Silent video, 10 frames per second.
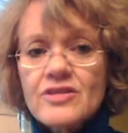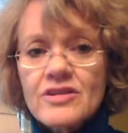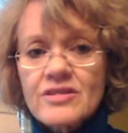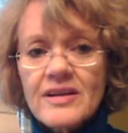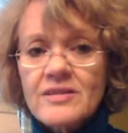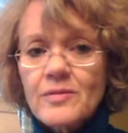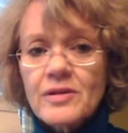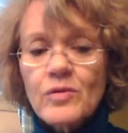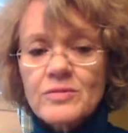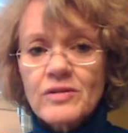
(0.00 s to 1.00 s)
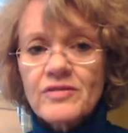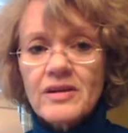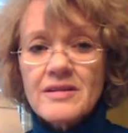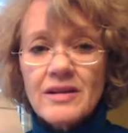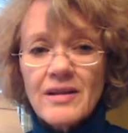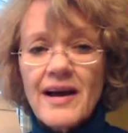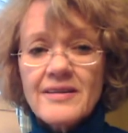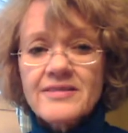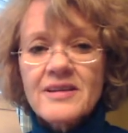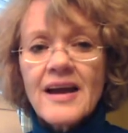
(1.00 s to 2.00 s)
just like some of the ones we've done in
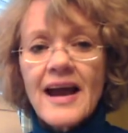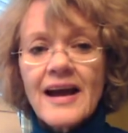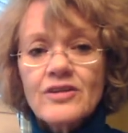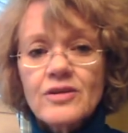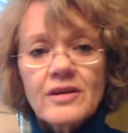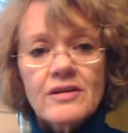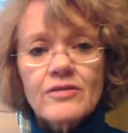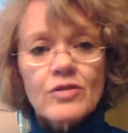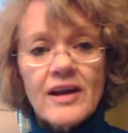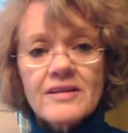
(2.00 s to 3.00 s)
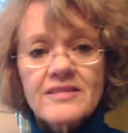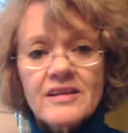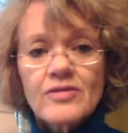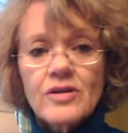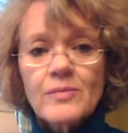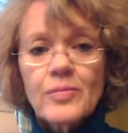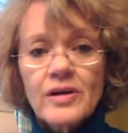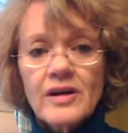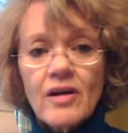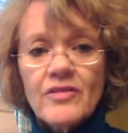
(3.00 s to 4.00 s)
class, and you can try to see if you can
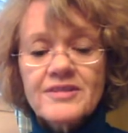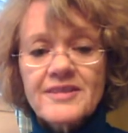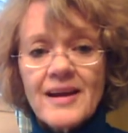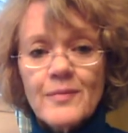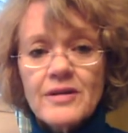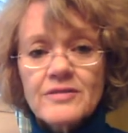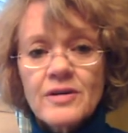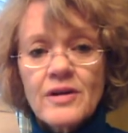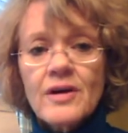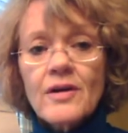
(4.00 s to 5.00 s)
put it on the statements.